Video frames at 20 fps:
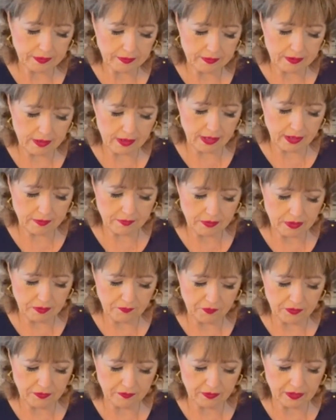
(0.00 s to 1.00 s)
Yeah,
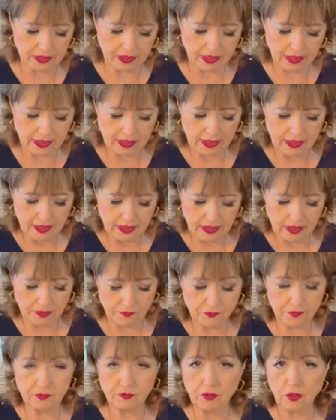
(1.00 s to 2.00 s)
if
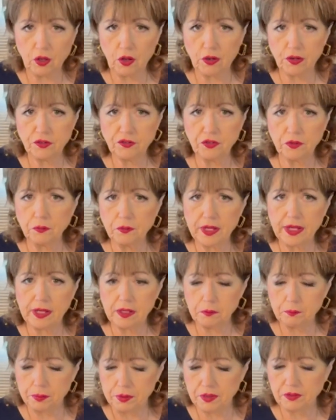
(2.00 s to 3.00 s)
it's large on
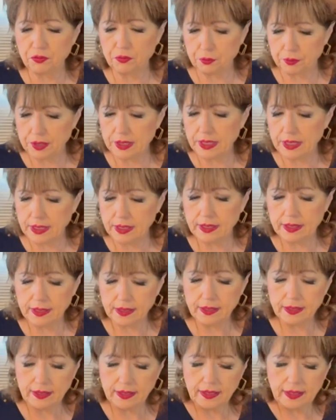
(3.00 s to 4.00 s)
down, put 3.
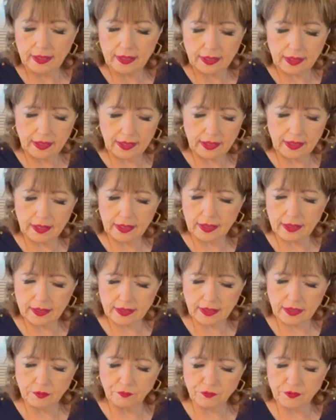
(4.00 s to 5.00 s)

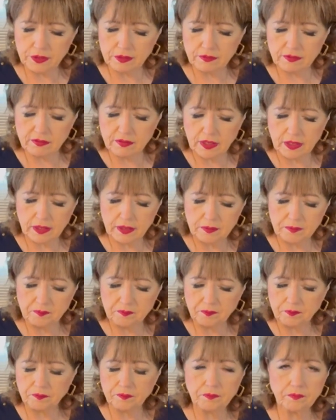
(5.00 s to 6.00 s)
And if it's
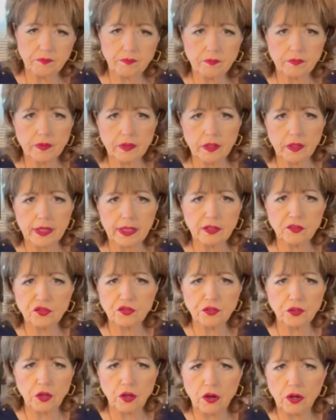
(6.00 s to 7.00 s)

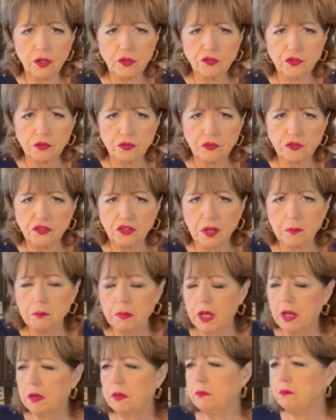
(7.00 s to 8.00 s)
extra large or
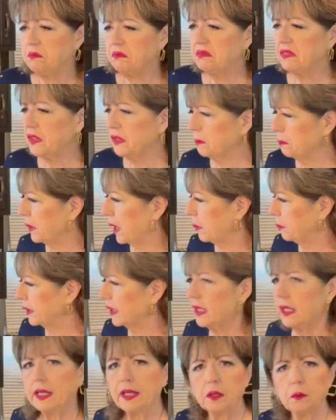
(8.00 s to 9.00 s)
jumbo, probably
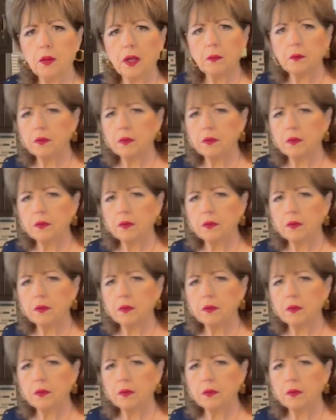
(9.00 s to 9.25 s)
can get away